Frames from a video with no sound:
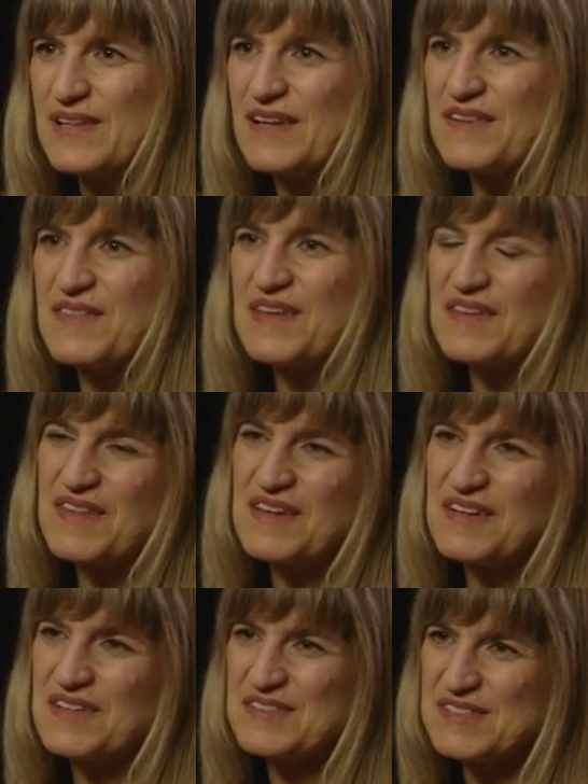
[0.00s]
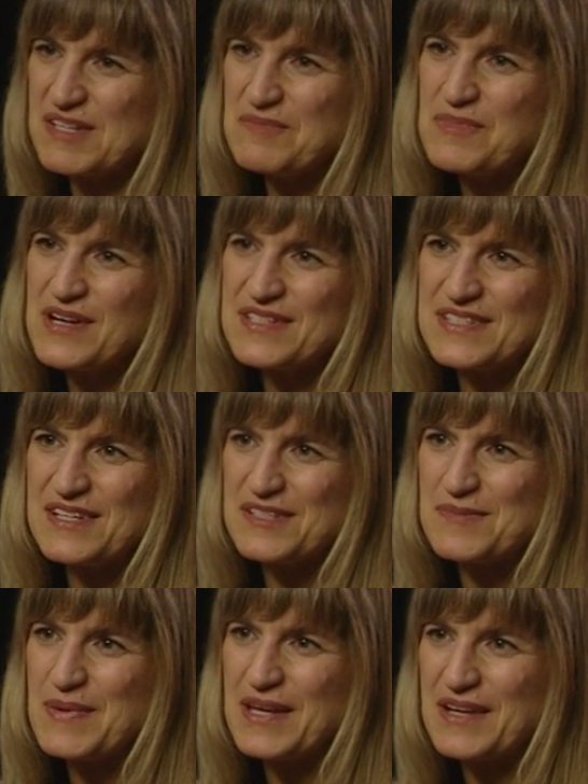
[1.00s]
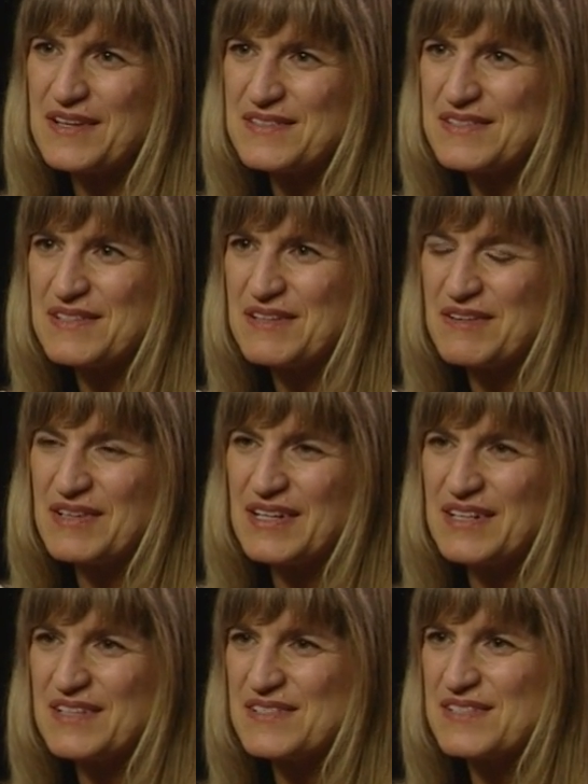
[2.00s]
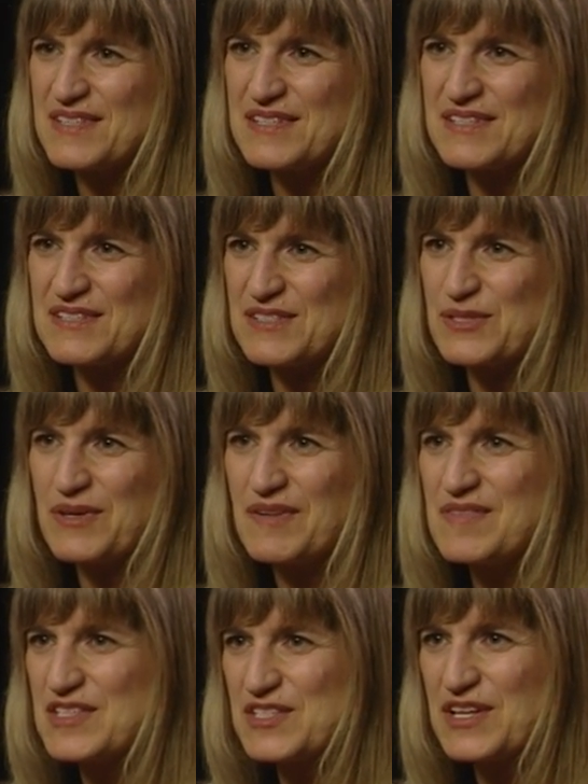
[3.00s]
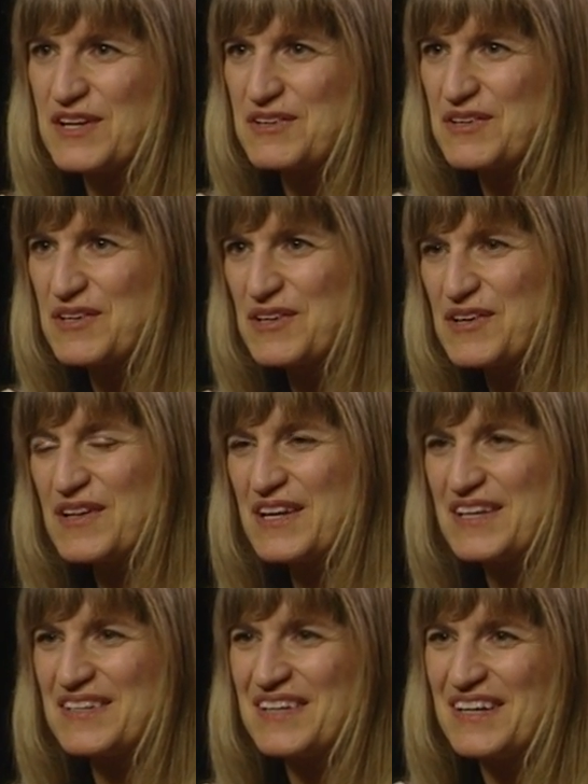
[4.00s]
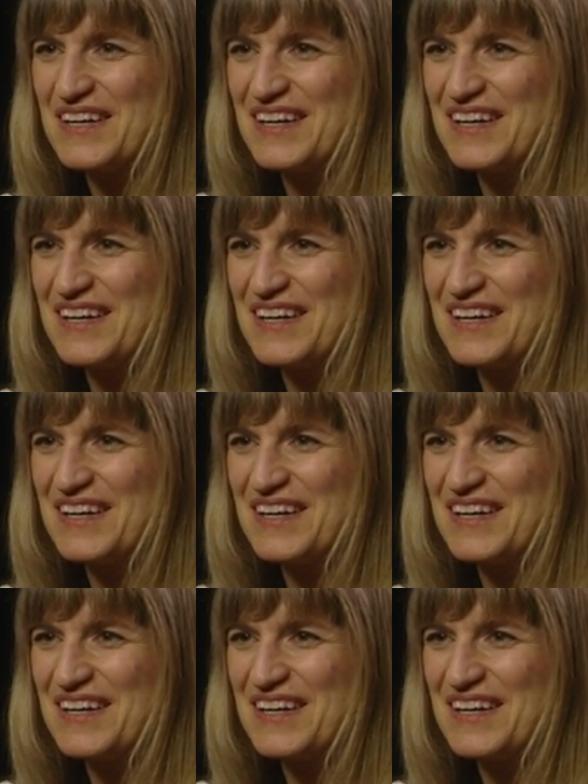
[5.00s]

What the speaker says: Well, I think that in some ways it is, because it is this story of this young girl, and